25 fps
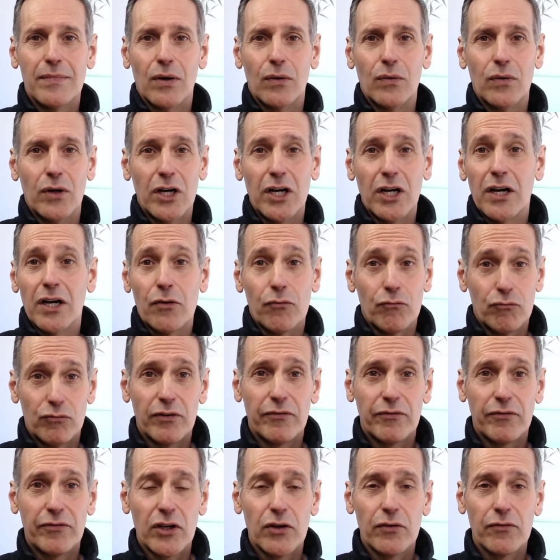or her
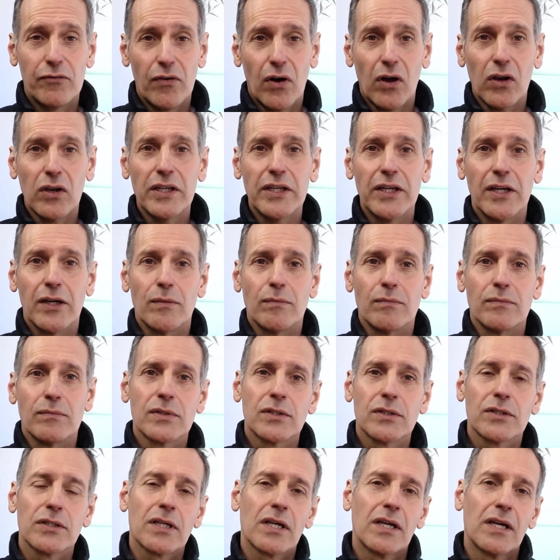review
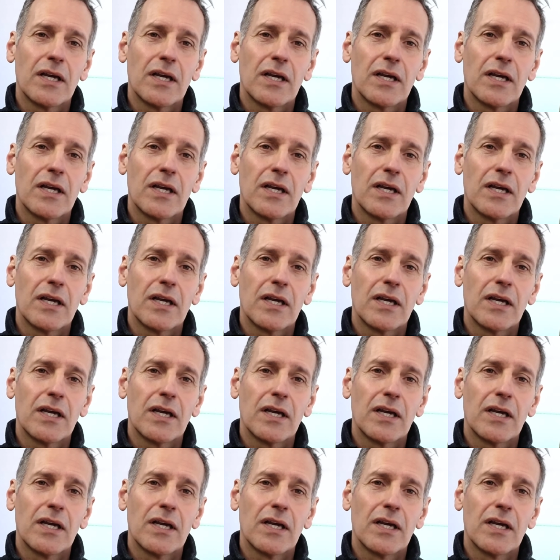volumes,